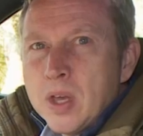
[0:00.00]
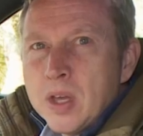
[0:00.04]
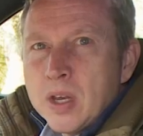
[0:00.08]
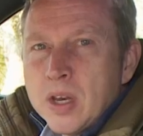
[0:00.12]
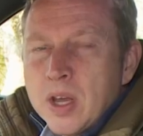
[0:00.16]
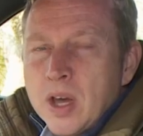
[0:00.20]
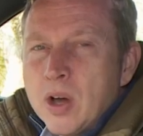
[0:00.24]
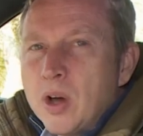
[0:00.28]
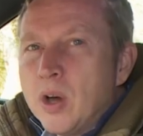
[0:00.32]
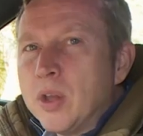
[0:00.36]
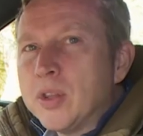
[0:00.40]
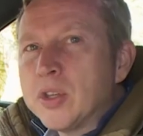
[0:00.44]

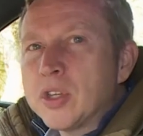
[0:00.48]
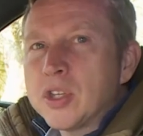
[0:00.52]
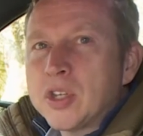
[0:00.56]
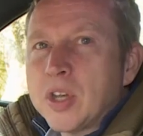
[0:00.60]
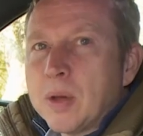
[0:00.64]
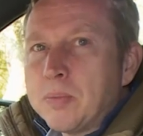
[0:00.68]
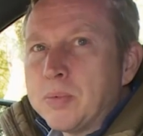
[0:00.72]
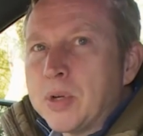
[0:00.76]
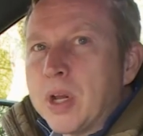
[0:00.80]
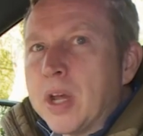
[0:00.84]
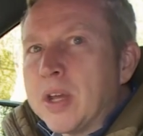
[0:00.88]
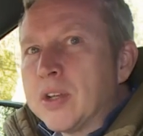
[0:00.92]
Now, on the
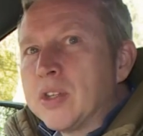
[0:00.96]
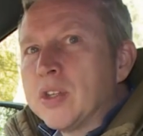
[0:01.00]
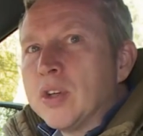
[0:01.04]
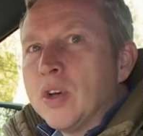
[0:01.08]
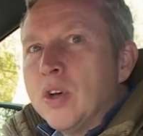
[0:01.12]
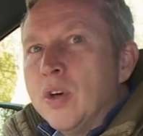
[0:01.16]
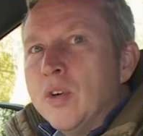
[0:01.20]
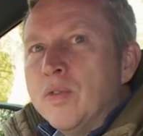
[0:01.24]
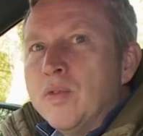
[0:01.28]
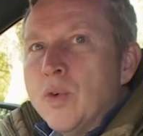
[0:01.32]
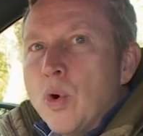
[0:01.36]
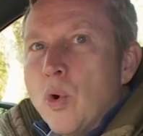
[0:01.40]
subject
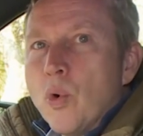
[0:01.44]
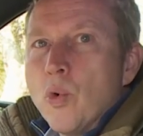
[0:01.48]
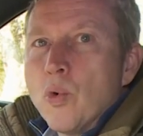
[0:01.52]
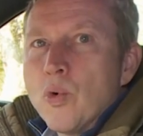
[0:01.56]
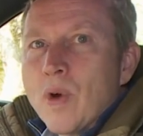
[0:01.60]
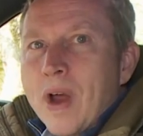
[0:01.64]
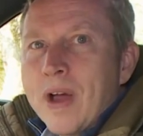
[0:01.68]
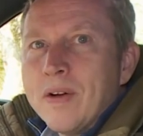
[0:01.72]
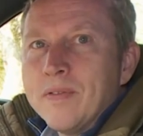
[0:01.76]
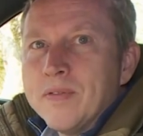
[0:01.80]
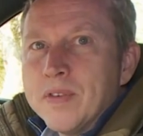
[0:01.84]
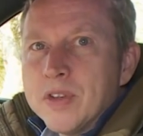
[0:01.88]
of all
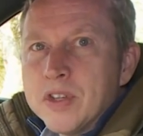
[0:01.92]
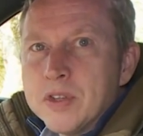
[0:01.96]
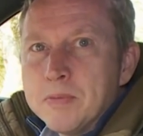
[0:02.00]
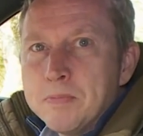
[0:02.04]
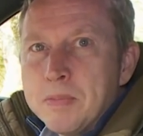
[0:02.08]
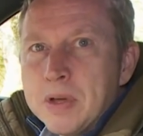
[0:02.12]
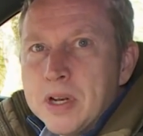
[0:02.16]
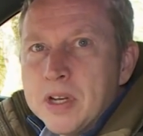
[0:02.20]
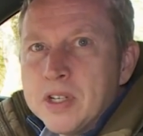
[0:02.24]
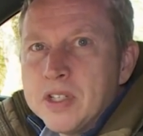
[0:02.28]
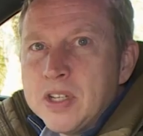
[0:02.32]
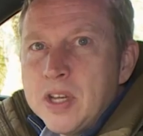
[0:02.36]
round
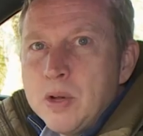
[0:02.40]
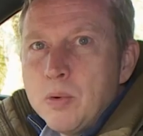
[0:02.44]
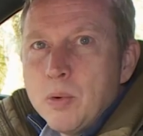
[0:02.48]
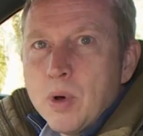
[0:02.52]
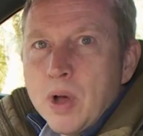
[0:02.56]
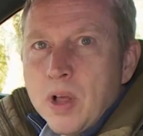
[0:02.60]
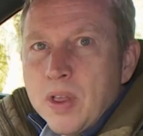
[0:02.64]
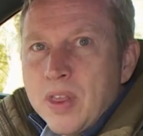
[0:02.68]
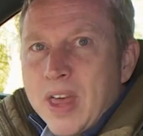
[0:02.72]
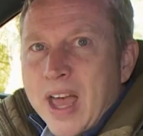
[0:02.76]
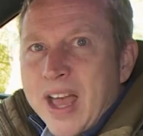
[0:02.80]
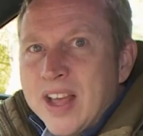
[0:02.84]
visibility,
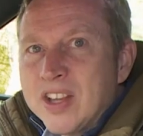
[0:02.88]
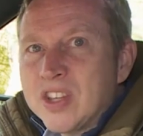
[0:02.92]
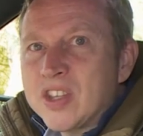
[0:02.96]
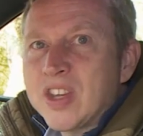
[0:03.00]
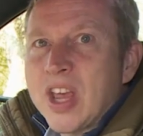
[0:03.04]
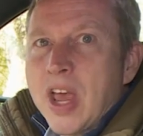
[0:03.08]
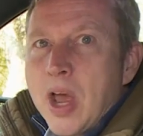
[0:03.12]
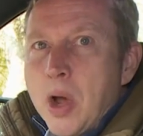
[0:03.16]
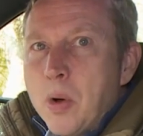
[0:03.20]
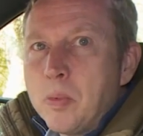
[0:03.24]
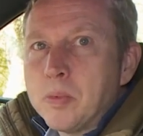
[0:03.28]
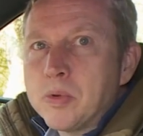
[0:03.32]
well, that's
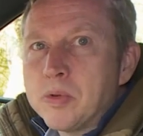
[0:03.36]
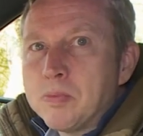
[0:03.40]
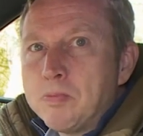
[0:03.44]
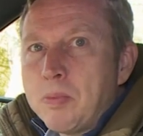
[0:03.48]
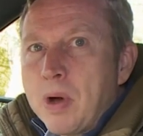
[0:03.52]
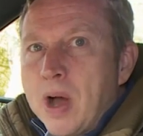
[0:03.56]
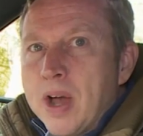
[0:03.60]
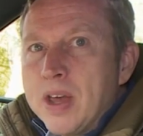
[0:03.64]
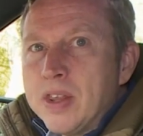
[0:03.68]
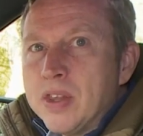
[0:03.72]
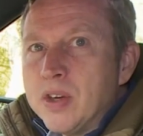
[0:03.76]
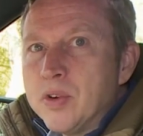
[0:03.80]
helped
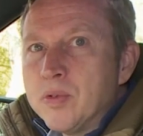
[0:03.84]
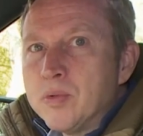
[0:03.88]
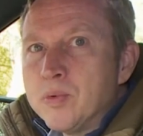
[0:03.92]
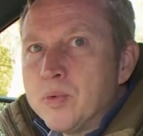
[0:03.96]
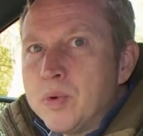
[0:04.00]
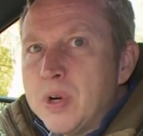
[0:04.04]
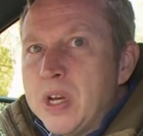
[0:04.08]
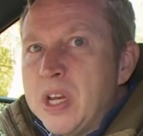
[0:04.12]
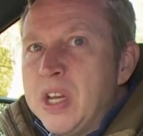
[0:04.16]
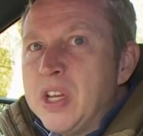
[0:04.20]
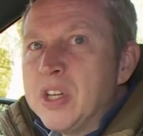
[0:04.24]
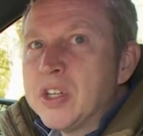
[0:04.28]
by the
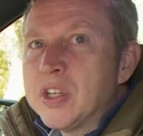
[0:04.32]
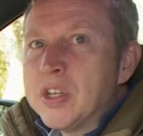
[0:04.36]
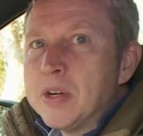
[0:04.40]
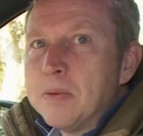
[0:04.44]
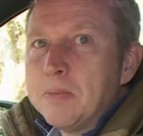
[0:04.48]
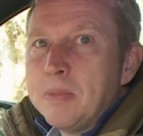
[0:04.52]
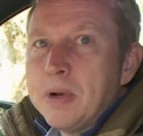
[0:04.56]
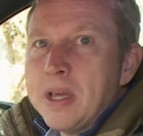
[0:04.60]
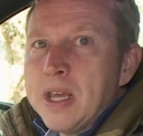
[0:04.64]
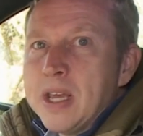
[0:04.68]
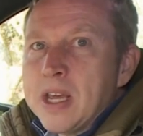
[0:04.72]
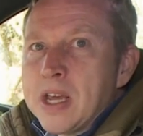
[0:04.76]

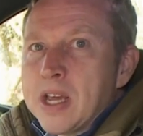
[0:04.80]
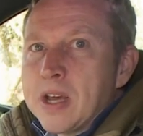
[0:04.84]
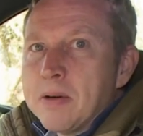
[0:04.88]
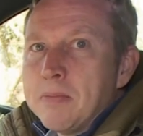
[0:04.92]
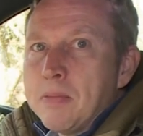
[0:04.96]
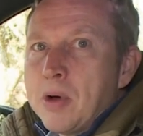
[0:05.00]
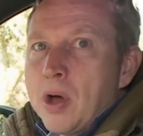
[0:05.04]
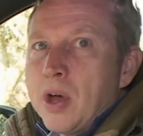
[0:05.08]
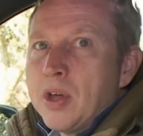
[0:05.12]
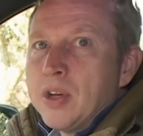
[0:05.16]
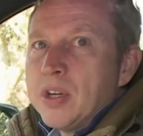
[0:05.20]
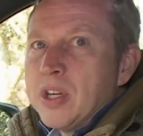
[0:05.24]
reasonably
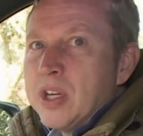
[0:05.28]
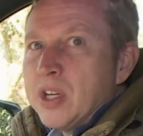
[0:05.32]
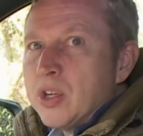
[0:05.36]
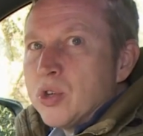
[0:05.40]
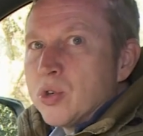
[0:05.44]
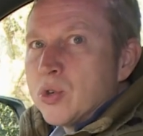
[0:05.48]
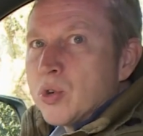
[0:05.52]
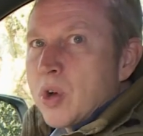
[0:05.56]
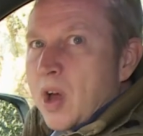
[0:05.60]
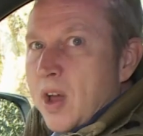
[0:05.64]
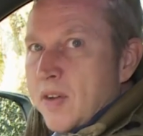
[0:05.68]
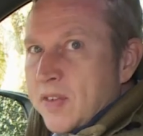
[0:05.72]
commanding
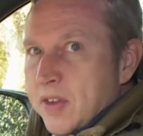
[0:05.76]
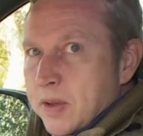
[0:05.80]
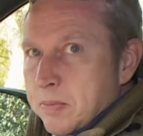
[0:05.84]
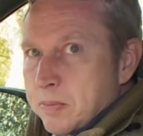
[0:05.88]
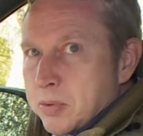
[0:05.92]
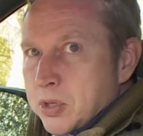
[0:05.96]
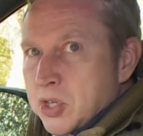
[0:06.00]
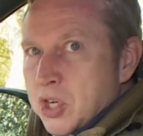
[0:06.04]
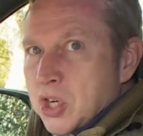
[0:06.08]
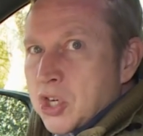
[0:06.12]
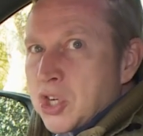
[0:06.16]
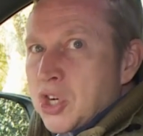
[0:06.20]
driving
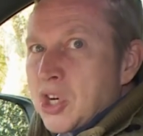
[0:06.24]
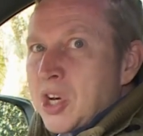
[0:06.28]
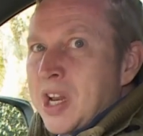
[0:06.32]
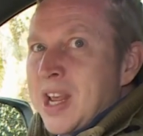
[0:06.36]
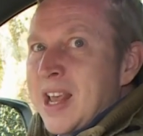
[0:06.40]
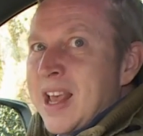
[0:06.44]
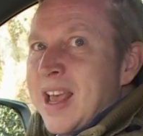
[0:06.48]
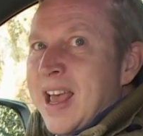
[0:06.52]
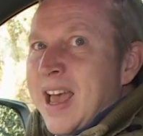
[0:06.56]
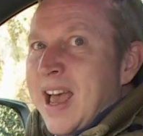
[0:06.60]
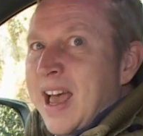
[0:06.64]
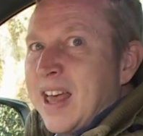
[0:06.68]
position,
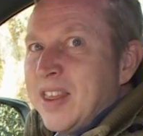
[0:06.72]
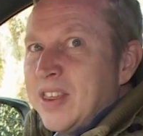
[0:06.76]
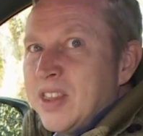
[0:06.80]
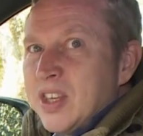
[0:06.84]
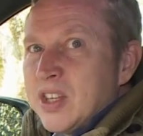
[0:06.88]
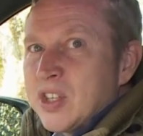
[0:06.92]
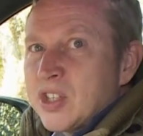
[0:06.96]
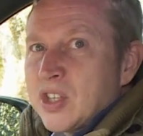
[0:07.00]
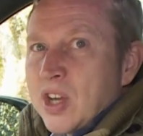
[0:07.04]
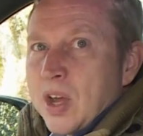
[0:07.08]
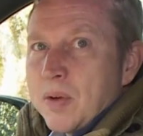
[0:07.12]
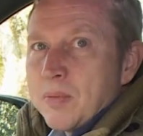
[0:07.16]
and
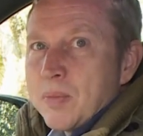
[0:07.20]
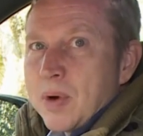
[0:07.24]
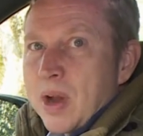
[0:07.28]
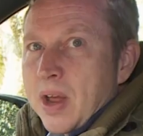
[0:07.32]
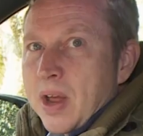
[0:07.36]
this time